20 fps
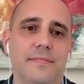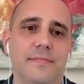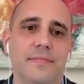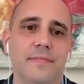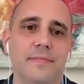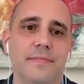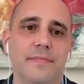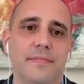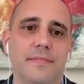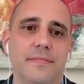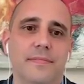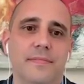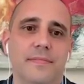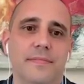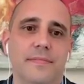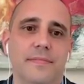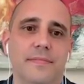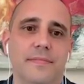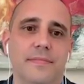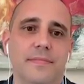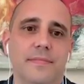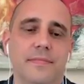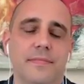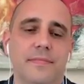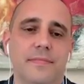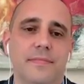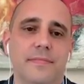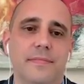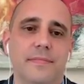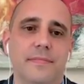
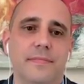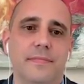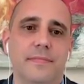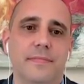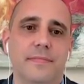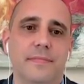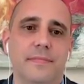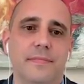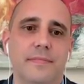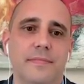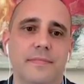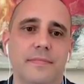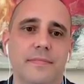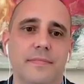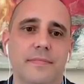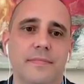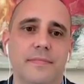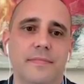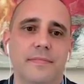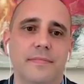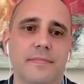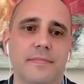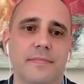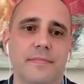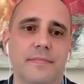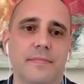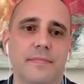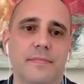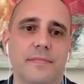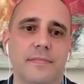
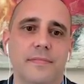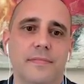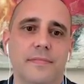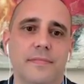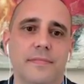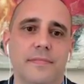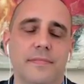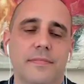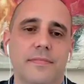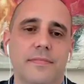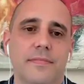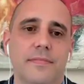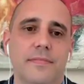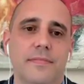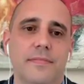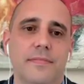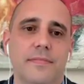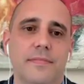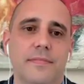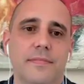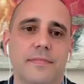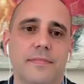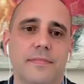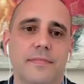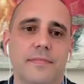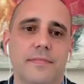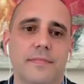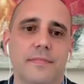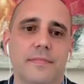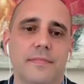
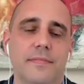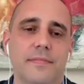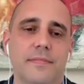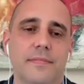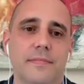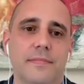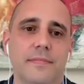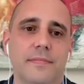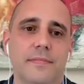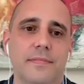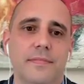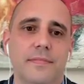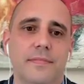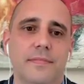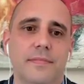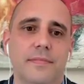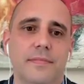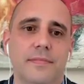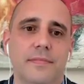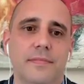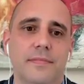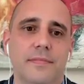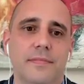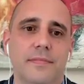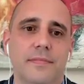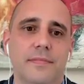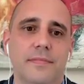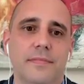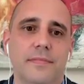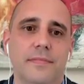
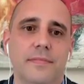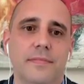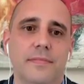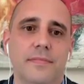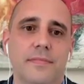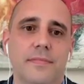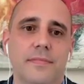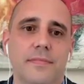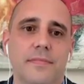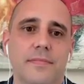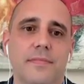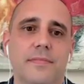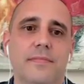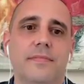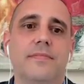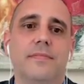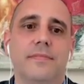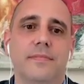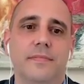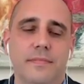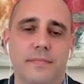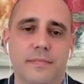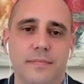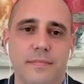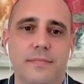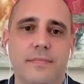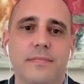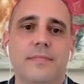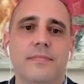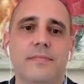
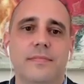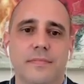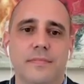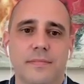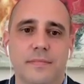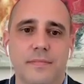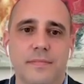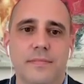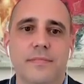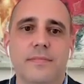(not speaking)